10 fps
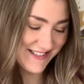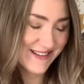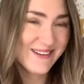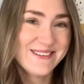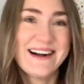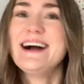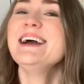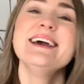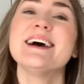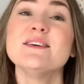so
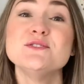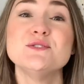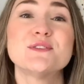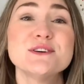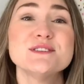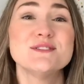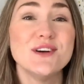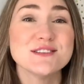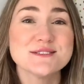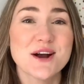I have to first of
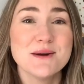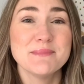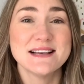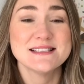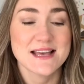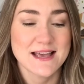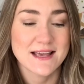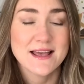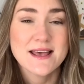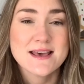all start by
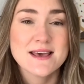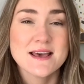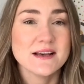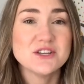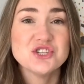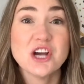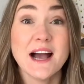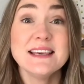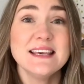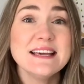saying a
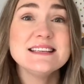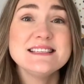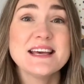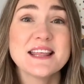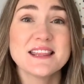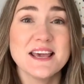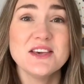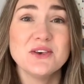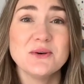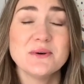gigantic
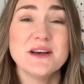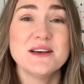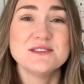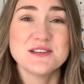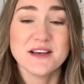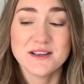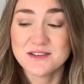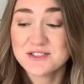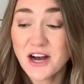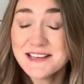thank you to
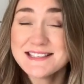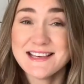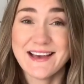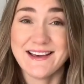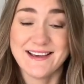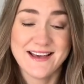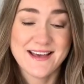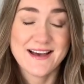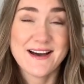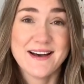Dossier.
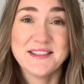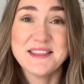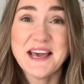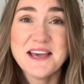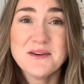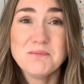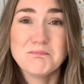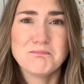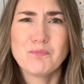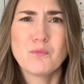Uh, they
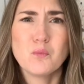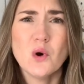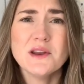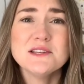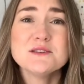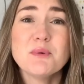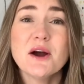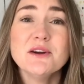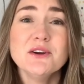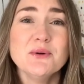wanted to
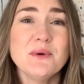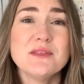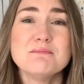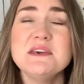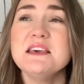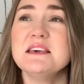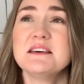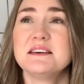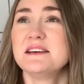partner with me.